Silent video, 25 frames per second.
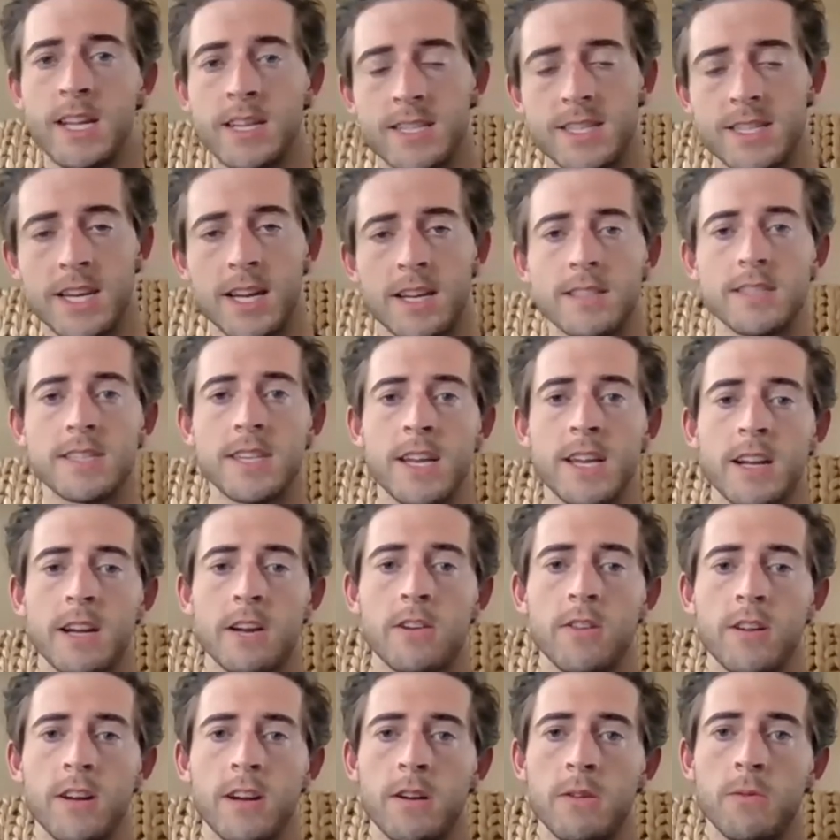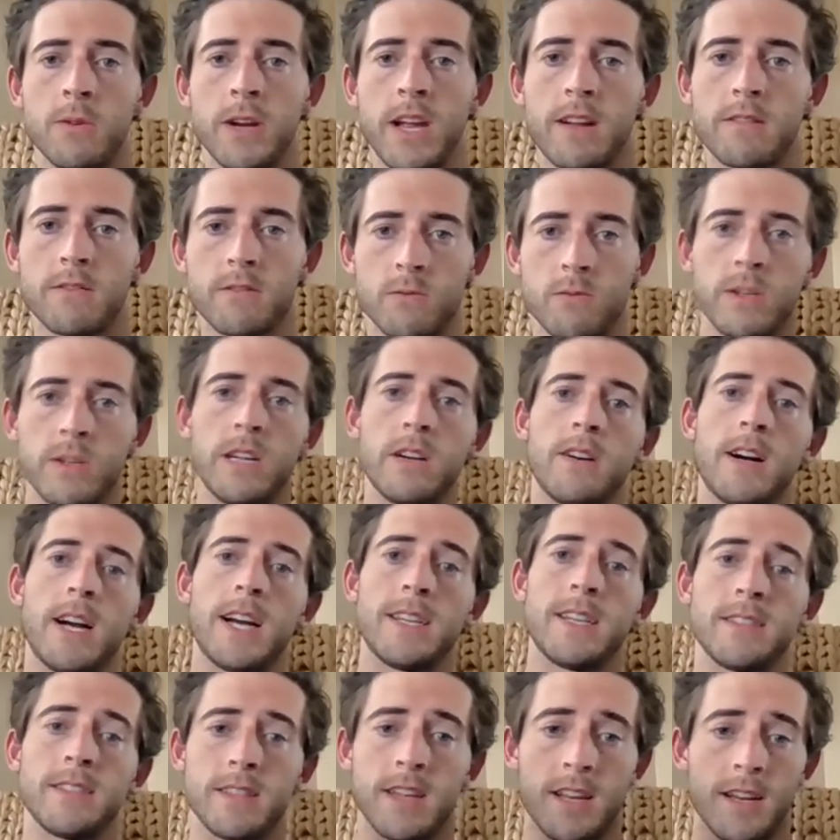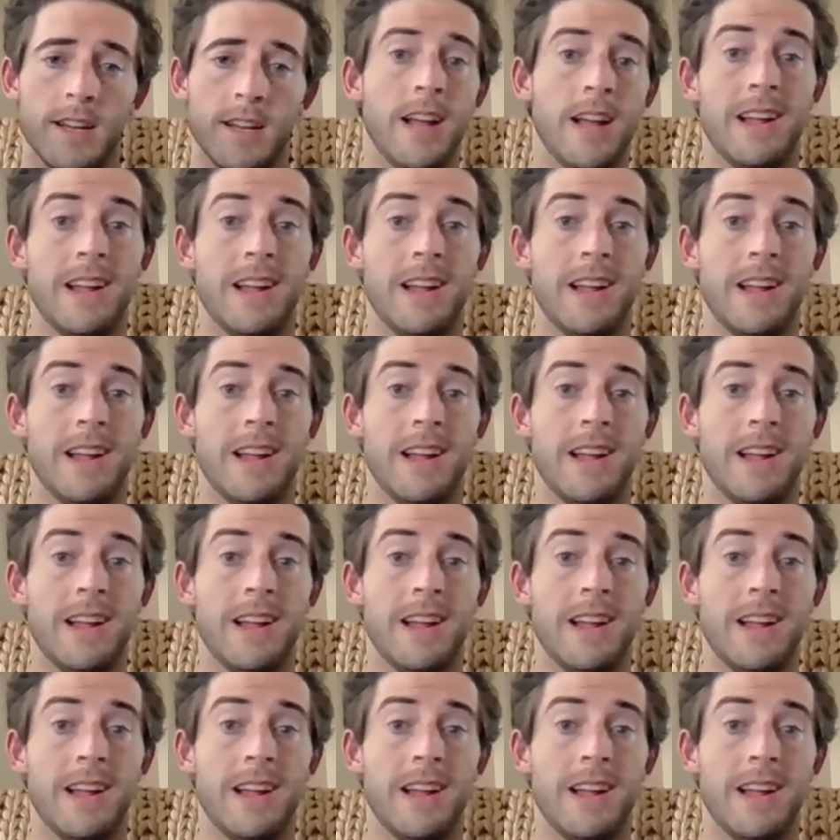instead of Santa Clara. We have to realize that